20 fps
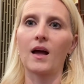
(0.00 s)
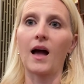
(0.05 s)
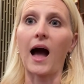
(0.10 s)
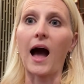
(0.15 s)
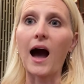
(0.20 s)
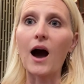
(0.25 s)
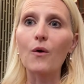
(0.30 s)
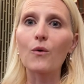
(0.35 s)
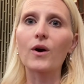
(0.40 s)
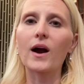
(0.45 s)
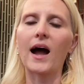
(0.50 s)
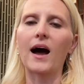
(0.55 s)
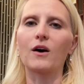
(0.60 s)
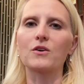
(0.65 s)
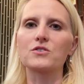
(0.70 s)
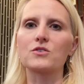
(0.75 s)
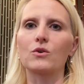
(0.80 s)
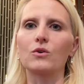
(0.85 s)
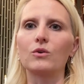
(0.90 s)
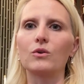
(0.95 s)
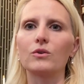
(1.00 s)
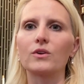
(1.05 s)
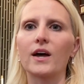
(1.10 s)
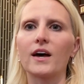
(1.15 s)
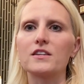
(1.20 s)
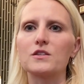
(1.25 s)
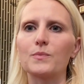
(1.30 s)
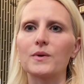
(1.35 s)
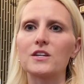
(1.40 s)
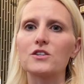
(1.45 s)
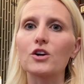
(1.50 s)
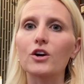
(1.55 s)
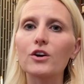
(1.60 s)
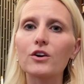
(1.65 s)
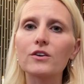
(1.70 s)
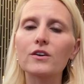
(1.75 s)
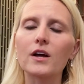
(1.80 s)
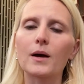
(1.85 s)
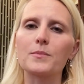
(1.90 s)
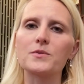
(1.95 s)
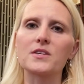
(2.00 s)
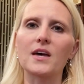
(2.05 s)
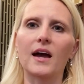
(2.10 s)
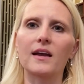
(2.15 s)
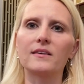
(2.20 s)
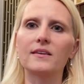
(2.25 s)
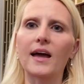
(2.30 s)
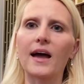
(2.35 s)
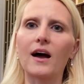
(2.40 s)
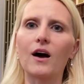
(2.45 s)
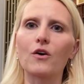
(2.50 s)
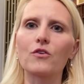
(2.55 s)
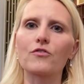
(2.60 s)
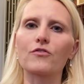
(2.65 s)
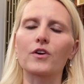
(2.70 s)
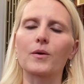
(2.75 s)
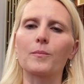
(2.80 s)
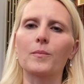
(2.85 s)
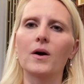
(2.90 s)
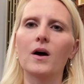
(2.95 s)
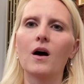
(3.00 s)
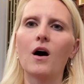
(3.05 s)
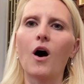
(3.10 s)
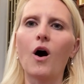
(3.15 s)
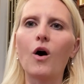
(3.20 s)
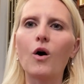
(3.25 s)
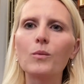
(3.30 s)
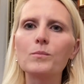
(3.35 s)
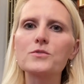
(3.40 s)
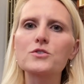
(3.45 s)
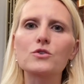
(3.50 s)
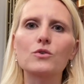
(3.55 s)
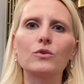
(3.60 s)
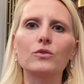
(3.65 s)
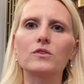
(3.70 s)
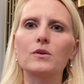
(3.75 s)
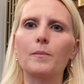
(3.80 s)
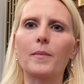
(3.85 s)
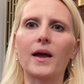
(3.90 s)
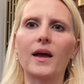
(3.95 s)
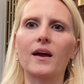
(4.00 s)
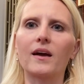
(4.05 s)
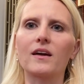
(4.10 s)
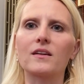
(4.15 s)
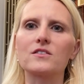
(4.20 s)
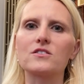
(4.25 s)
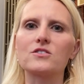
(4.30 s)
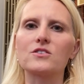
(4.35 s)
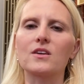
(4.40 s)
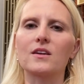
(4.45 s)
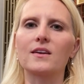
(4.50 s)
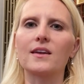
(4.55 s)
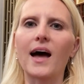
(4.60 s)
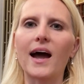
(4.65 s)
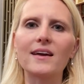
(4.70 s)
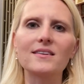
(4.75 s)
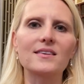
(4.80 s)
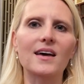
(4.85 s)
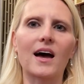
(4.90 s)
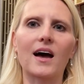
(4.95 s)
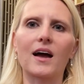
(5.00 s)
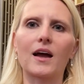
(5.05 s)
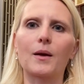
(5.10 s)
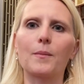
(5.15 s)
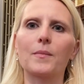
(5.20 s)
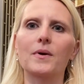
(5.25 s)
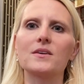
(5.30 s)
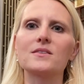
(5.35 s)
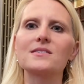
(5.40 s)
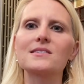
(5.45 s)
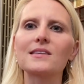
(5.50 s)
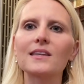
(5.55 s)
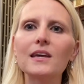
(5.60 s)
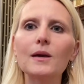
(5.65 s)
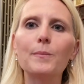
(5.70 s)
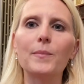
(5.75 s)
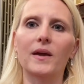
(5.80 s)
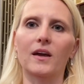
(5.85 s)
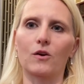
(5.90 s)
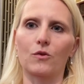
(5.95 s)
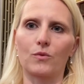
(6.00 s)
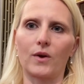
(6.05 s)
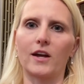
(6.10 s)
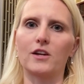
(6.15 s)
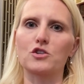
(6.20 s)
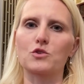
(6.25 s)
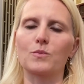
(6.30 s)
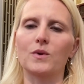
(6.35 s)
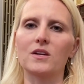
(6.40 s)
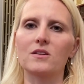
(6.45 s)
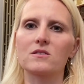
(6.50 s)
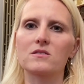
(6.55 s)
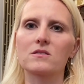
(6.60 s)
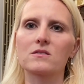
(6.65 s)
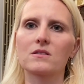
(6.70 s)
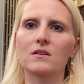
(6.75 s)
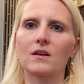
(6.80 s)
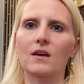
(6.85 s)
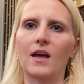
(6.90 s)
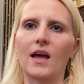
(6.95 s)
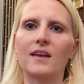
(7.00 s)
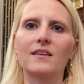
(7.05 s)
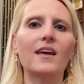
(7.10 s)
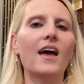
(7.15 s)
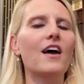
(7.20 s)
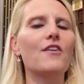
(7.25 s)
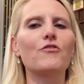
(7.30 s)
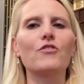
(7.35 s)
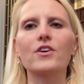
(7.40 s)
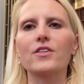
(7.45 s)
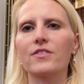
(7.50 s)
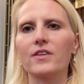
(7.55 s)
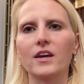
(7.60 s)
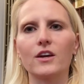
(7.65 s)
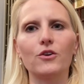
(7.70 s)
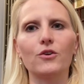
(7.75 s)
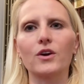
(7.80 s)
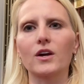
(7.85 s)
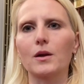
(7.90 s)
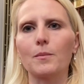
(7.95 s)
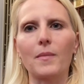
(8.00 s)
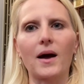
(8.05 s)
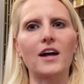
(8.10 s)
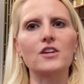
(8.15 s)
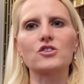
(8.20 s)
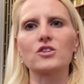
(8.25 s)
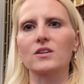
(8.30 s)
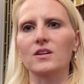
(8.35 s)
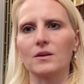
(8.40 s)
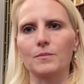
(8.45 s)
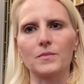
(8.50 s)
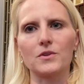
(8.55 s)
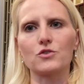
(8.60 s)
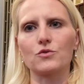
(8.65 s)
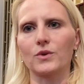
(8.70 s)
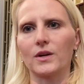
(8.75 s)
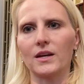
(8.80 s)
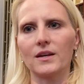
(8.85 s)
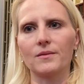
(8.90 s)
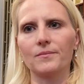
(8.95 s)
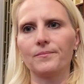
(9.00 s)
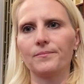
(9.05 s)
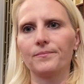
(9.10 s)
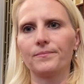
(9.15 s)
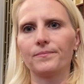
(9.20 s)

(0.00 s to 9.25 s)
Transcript: Our household has been turned upside down from homeschool demands to nighttime sleeping arrangements and everything you can imagine in between.